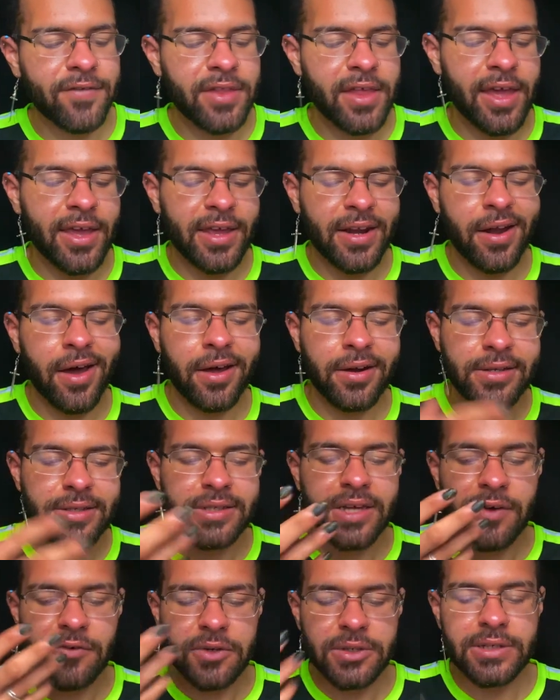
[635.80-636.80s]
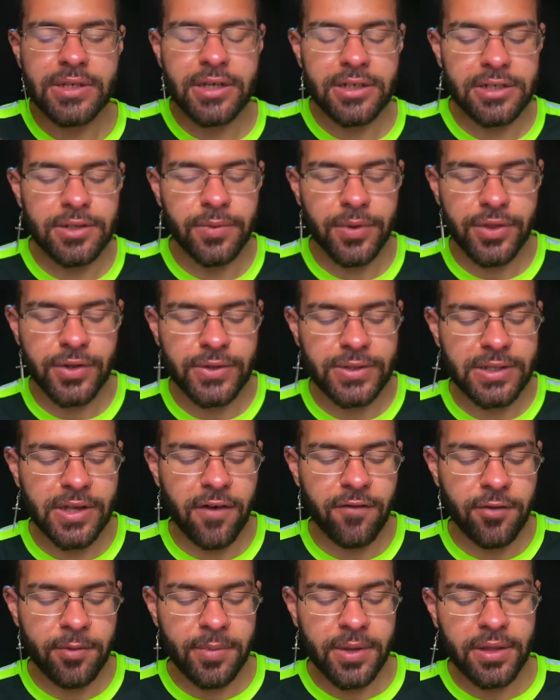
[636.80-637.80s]
like an honest conversation with
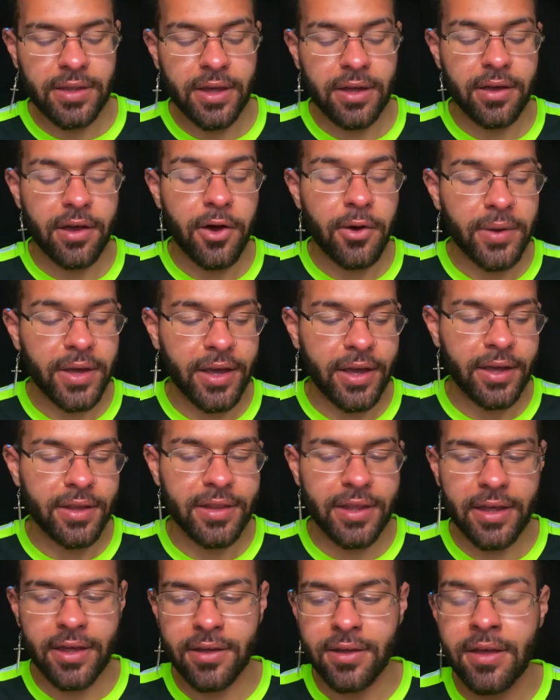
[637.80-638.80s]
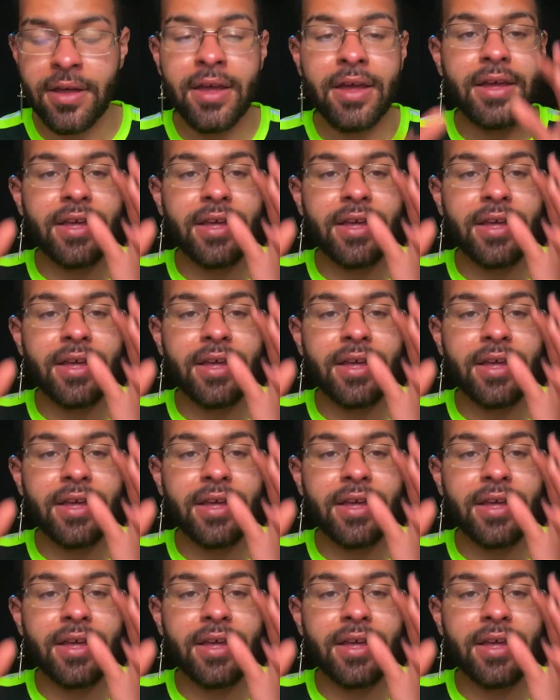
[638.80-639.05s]
yourself and be like, okay, like